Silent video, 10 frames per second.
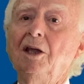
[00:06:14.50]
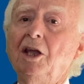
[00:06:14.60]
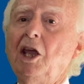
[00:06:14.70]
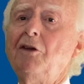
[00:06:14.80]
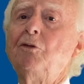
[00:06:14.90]

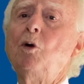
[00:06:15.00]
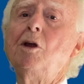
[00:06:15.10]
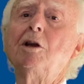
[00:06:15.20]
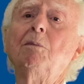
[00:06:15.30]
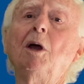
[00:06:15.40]
If we
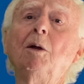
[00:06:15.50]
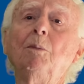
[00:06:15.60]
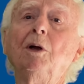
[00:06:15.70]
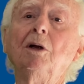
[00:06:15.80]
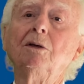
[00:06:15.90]

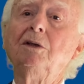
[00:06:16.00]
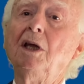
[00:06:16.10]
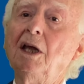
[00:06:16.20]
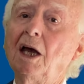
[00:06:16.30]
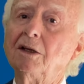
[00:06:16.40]
remember
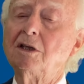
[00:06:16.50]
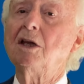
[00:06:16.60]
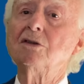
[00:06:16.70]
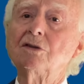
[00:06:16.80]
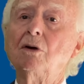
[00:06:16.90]
the
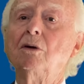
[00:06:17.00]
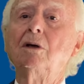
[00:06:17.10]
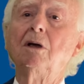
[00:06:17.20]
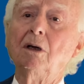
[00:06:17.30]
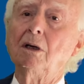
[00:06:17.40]
attention
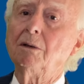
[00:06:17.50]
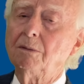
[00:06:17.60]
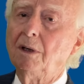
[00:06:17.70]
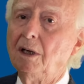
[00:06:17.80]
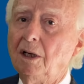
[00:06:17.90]

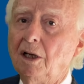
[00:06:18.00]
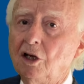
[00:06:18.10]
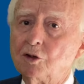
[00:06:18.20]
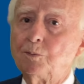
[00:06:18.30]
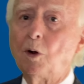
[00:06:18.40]
curve
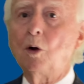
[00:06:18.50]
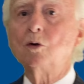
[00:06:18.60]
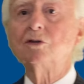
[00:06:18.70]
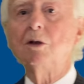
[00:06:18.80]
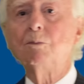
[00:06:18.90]

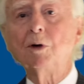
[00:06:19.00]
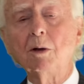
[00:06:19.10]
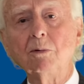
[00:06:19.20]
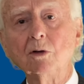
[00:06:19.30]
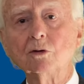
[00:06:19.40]
exposed in
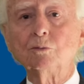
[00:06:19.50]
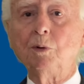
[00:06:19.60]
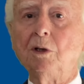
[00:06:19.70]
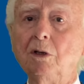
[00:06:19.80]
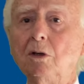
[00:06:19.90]
previous
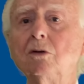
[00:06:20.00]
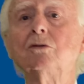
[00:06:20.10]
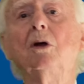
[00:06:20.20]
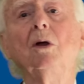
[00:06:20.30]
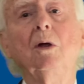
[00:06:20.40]

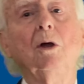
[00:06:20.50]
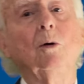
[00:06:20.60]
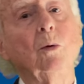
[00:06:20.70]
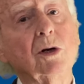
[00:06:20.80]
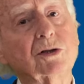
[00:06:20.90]
videos,
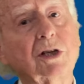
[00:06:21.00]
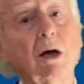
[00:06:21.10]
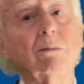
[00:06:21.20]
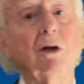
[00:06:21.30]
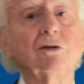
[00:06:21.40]
we
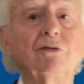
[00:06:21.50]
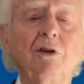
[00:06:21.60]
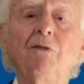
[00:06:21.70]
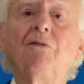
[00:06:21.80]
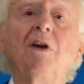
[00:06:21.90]
established
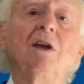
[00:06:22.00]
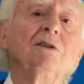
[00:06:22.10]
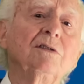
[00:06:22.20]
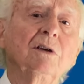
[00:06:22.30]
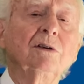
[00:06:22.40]
3
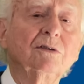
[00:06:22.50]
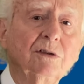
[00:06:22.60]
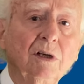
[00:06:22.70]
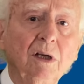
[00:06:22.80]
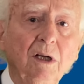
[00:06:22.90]

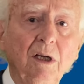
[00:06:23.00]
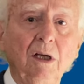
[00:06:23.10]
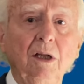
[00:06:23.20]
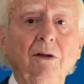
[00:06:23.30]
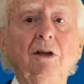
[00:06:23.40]
phases.
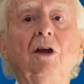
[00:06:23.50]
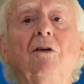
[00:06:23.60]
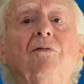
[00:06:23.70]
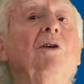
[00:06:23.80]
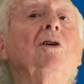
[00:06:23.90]
The
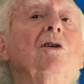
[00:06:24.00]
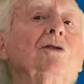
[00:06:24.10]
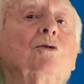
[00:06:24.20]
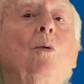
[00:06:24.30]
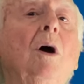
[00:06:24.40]

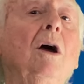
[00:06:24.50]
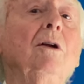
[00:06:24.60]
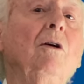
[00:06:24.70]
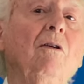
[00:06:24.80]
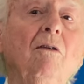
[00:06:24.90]
first
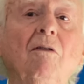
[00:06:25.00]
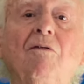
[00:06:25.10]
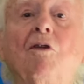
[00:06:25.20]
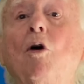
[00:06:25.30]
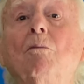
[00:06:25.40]
one
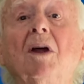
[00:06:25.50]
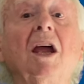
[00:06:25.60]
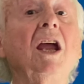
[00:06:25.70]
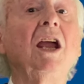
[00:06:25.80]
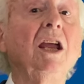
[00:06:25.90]
from
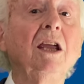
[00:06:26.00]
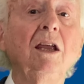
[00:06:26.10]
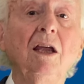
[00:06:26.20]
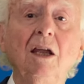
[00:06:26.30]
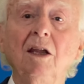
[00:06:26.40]

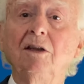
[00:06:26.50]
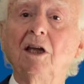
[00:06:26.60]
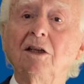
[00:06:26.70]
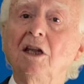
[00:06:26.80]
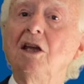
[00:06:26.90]
A,
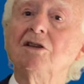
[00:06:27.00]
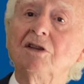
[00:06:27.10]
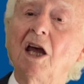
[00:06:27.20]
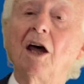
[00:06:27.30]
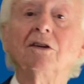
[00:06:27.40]
that is
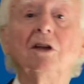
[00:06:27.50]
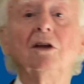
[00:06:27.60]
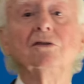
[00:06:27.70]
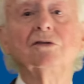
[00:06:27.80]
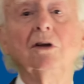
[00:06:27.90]
the
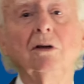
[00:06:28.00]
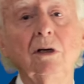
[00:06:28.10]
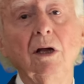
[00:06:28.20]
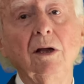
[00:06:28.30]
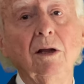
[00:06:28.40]
attention.